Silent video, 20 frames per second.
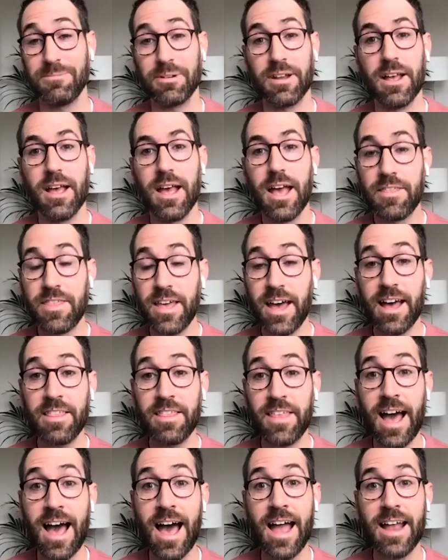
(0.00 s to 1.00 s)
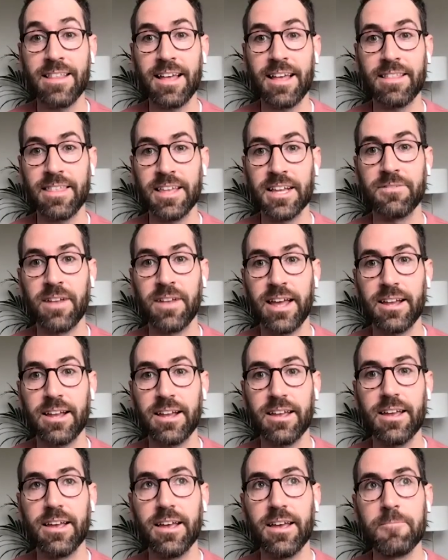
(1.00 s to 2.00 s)
new but that that I, that thing of
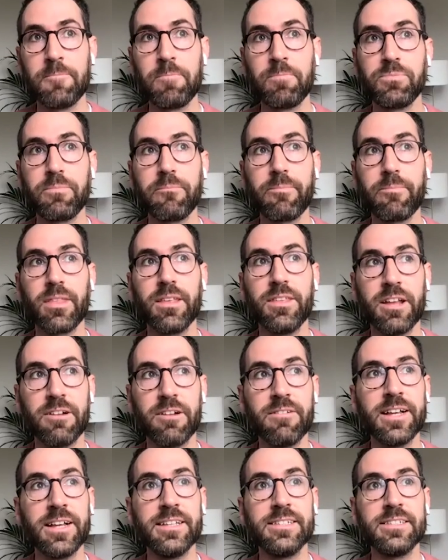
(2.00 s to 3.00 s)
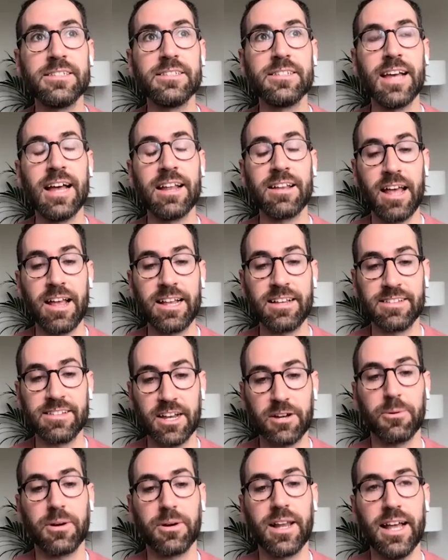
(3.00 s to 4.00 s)
like there is
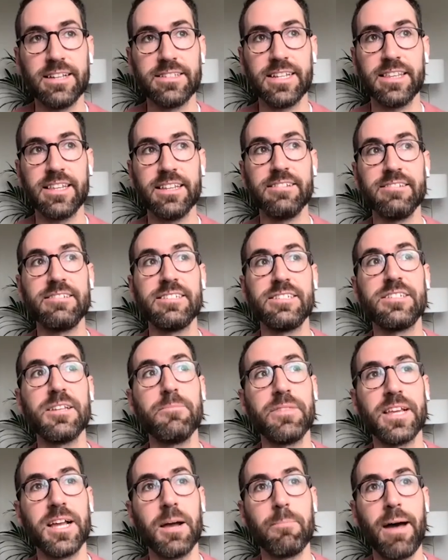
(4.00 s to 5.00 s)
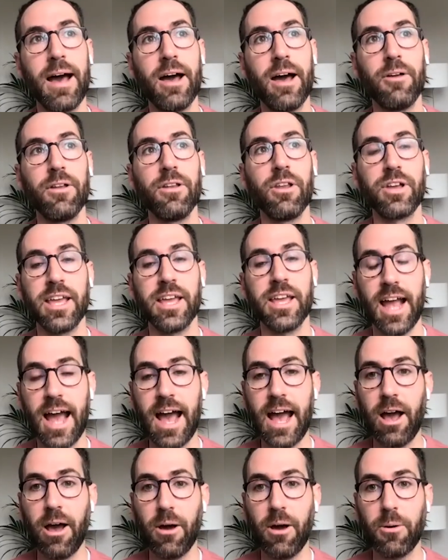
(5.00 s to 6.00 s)
exactly what Clare said. There is something about looking at
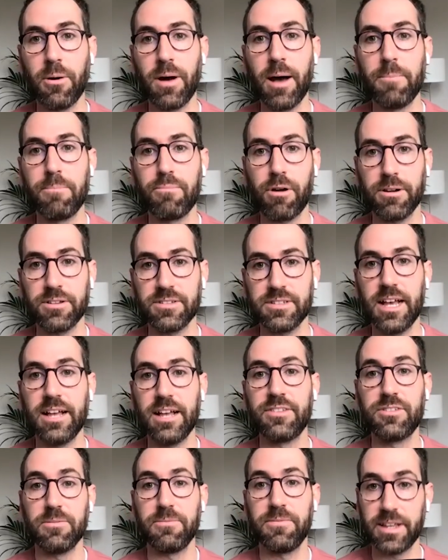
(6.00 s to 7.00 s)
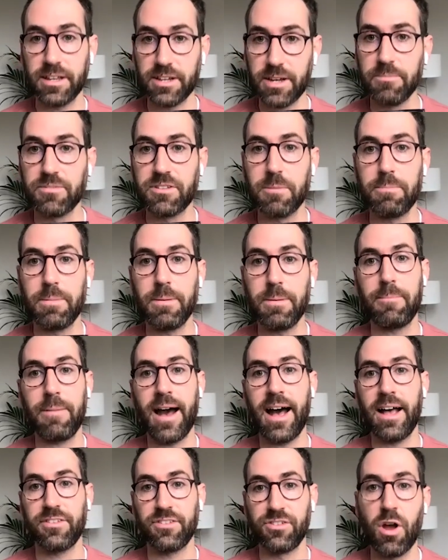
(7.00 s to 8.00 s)
how a process, something comes to
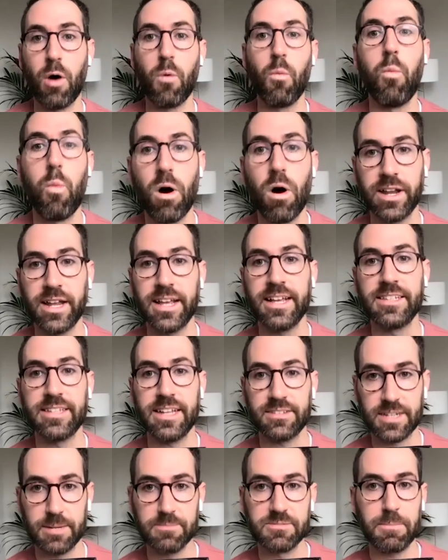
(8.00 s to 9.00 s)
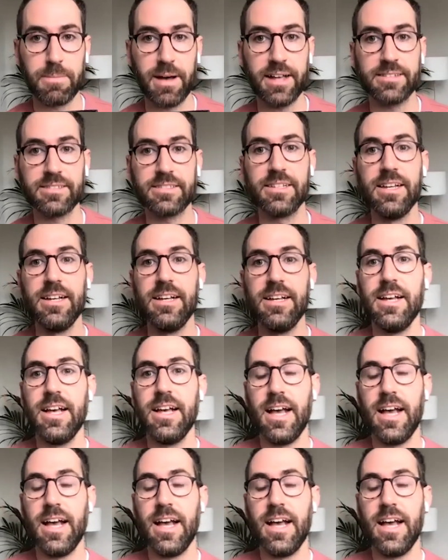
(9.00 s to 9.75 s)
pass, not what it is that's come to pass